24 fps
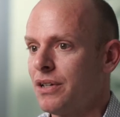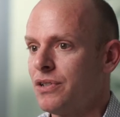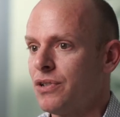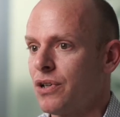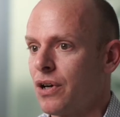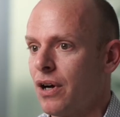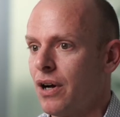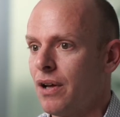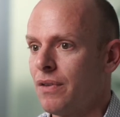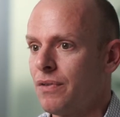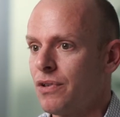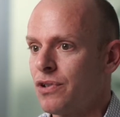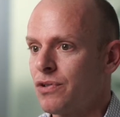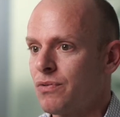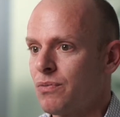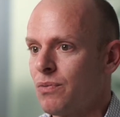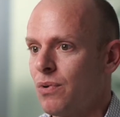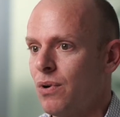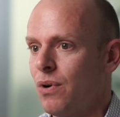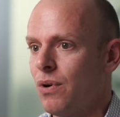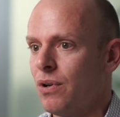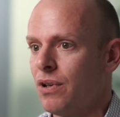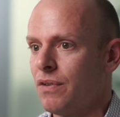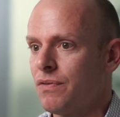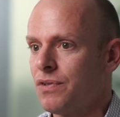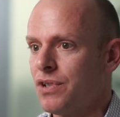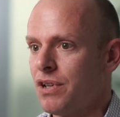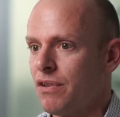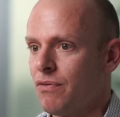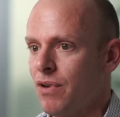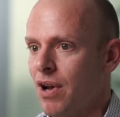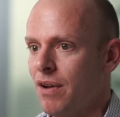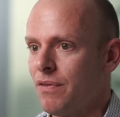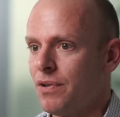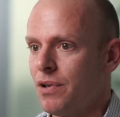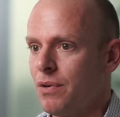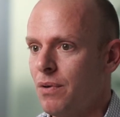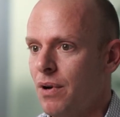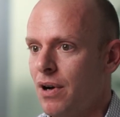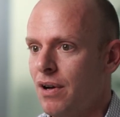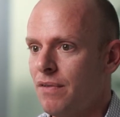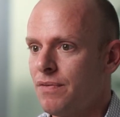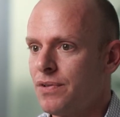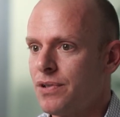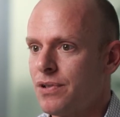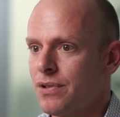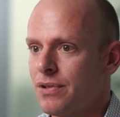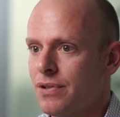took on this role of Chief Revenue
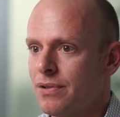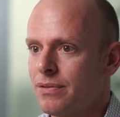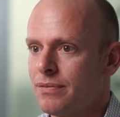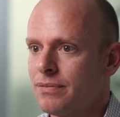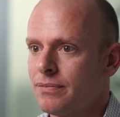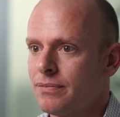Officer.